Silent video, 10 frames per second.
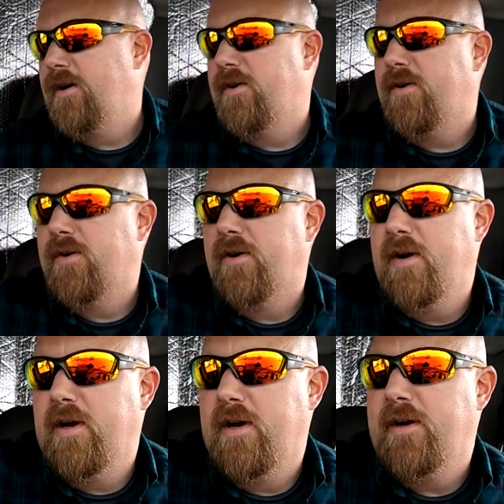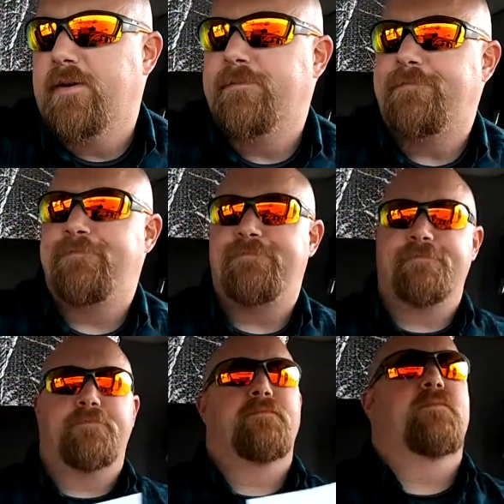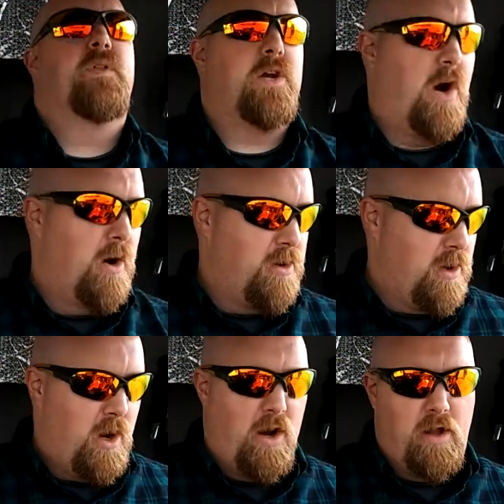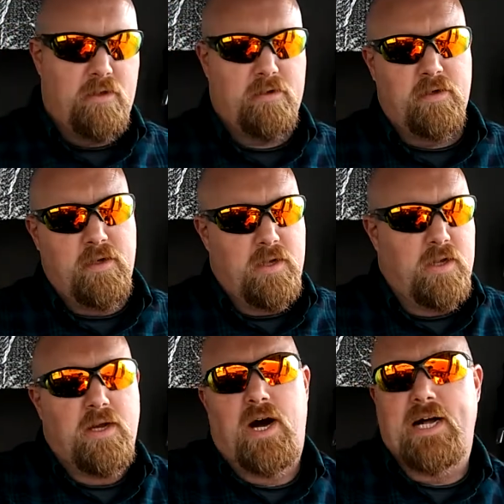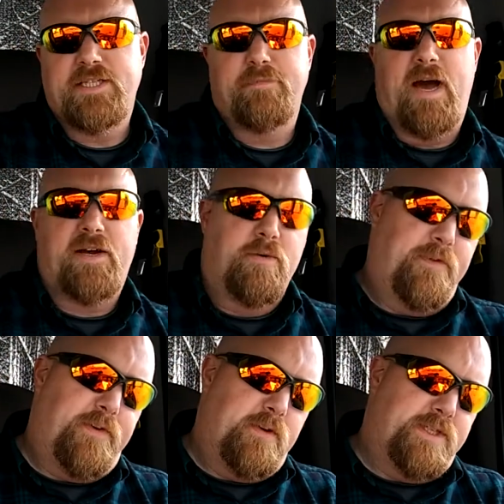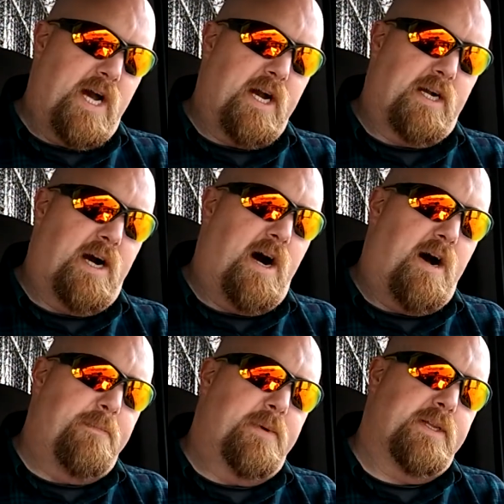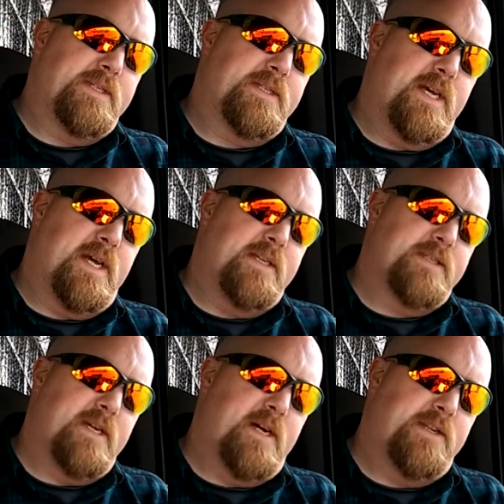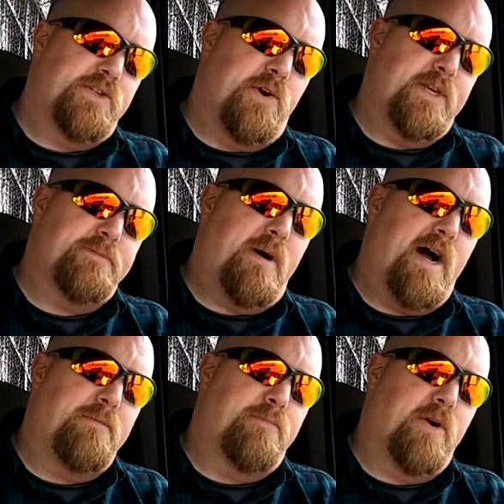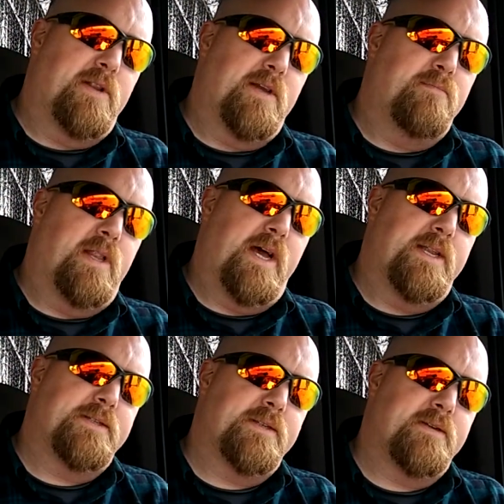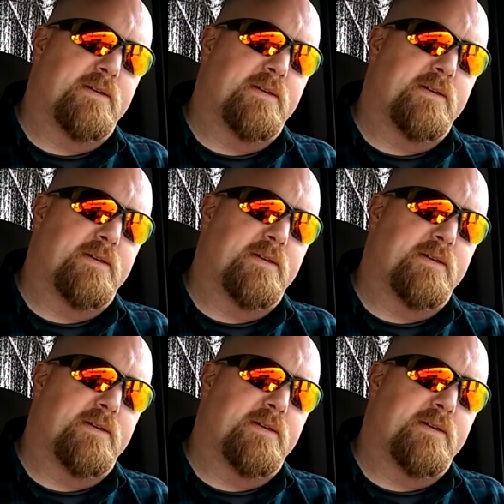or Carter Hall. On tobaccoreviews.com it says choice mild burley blend,